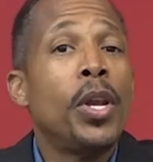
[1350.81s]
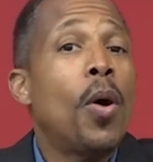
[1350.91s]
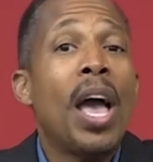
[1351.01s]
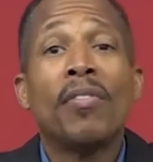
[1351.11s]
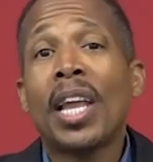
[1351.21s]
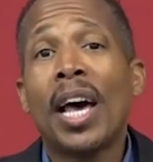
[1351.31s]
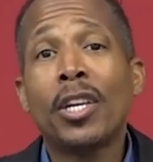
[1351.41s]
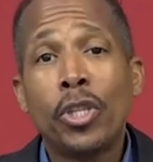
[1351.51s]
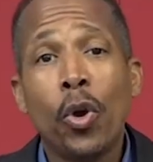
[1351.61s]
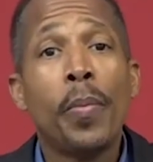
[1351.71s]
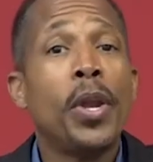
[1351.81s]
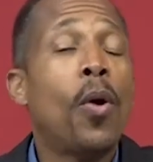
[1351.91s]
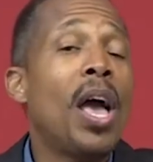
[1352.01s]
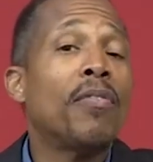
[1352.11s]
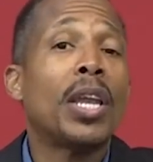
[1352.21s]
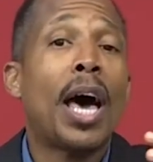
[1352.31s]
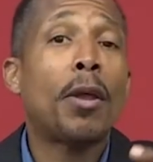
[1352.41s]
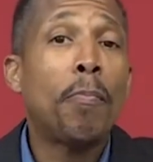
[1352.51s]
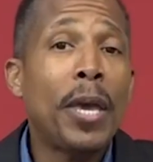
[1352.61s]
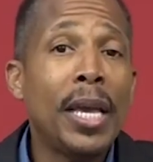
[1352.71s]
We don't have a lot of joy. We don't have a lot
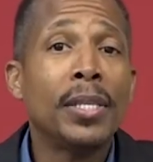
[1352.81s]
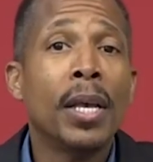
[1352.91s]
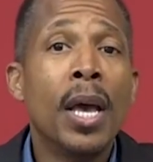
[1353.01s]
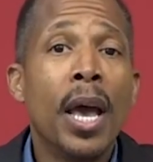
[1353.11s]
of peace.